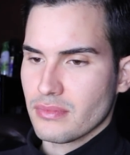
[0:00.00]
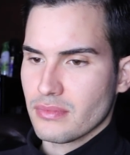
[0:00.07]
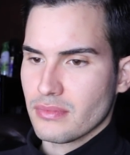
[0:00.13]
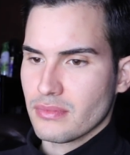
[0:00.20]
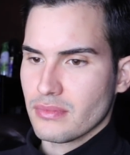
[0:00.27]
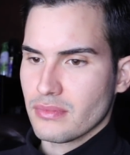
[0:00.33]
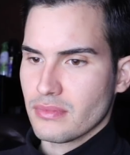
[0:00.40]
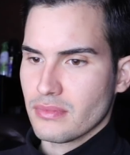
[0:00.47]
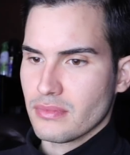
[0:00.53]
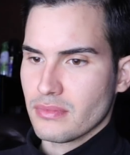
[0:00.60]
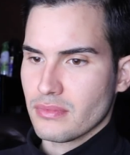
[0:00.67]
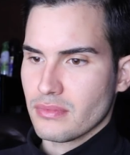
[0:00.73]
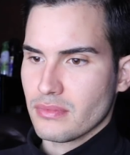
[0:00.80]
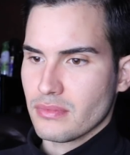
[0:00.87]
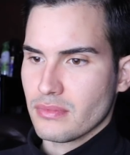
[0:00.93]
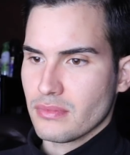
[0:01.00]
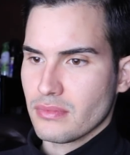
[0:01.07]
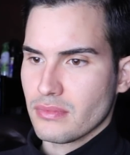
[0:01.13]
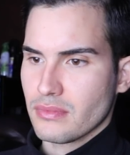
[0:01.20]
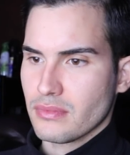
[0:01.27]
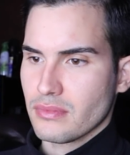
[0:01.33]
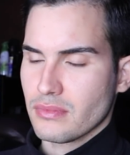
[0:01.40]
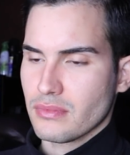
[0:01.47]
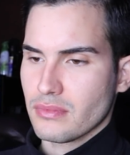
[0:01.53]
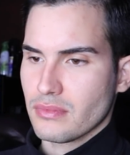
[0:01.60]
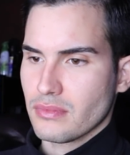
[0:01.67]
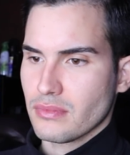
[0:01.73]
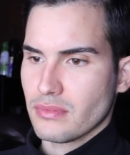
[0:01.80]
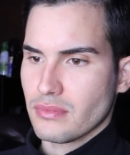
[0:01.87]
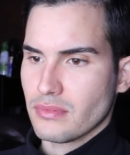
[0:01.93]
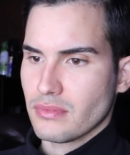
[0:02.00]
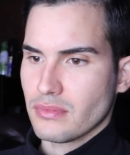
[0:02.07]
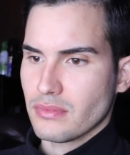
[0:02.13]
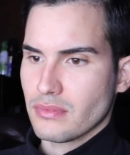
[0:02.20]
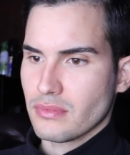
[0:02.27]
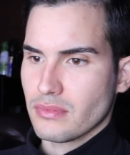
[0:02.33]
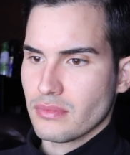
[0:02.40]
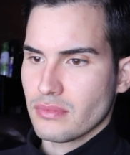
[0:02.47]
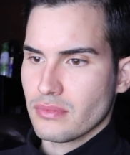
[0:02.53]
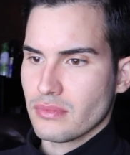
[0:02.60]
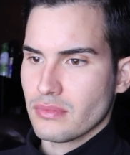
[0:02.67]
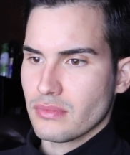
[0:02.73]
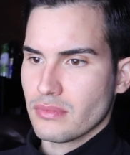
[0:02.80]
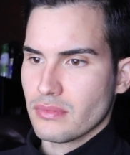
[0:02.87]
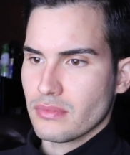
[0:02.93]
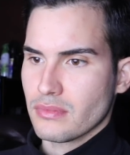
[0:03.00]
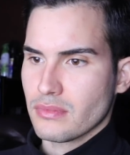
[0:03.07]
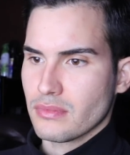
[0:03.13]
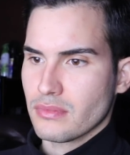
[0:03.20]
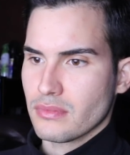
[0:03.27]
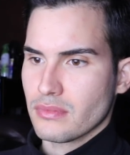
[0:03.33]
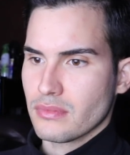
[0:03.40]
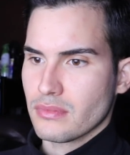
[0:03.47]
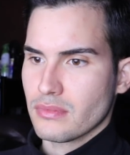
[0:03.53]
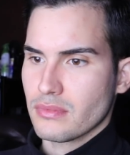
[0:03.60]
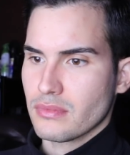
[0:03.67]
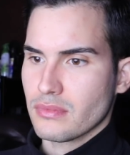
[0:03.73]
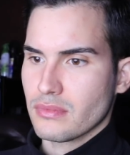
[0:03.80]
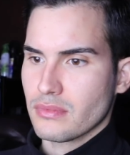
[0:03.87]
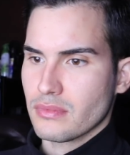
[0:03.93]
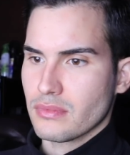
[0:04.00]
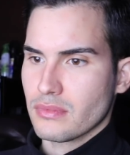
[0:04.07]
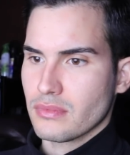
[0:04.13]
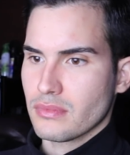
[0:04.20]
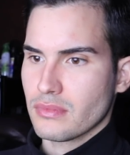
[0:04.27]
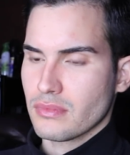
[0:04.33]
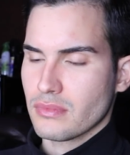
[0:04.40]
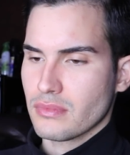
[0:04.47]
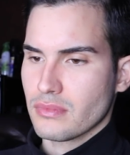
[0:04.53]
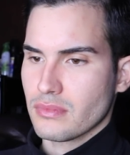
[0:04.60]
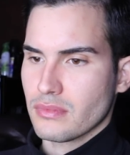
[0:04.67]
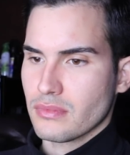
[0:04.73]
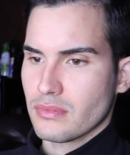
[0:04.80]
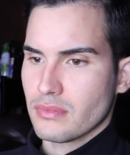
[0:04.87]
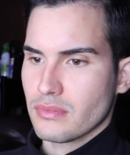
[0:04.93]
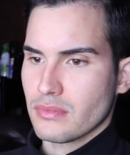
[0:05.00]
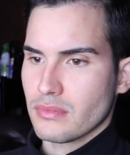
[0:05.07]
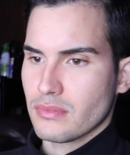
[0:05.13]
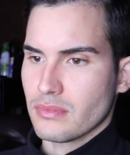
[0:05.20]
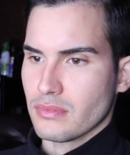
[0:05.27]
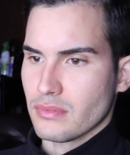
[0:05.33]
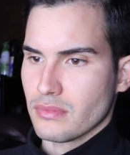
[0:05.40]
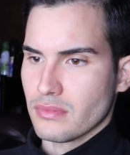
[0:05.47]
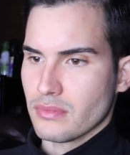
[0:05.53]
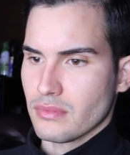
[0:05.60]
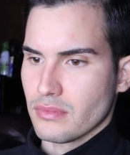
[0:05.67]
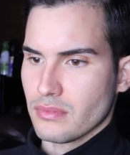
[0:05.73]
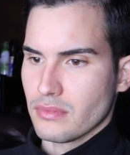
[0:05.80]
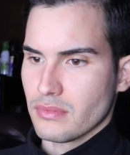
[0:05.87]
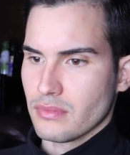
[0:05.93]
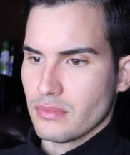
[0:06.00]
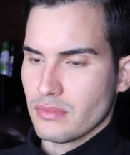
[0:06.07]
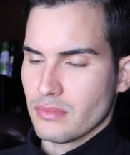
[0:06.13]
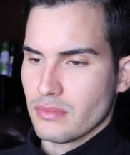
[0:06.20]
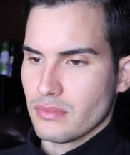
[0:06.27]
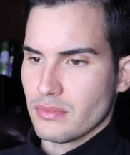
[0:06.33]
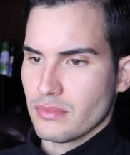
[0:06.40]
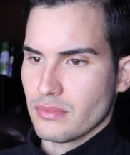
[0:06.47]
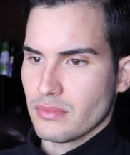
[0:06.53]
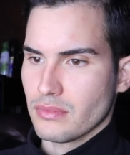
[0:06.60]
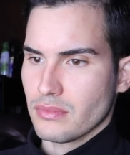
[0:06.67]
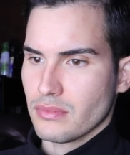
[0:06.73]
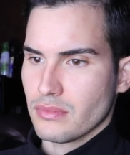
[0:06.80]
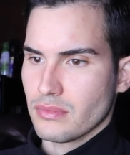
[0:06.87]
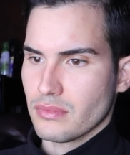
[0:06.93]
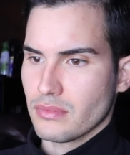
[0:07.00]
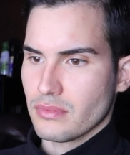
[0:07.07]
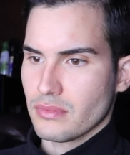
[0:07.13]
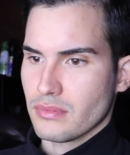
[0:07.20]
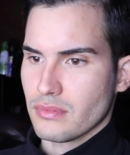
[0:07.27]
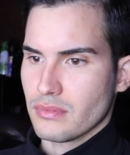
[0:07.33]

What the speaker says: [no speech]